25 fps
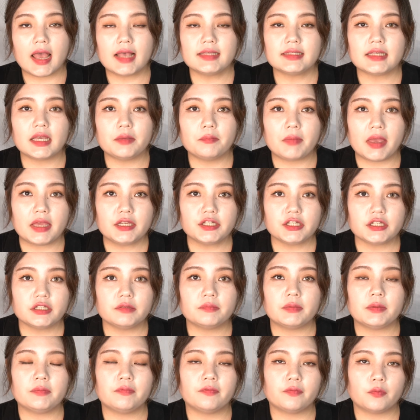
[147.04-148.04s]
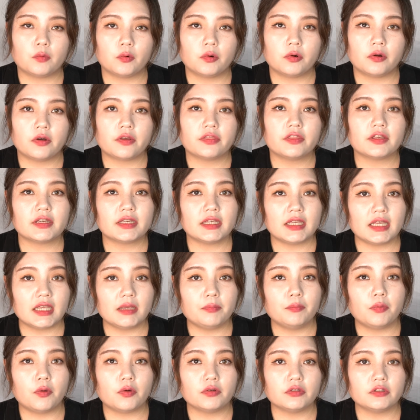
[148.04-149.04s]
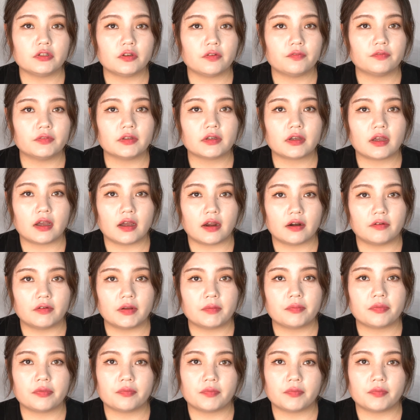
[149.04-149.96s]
As I mentioned before, the key point of the Caribe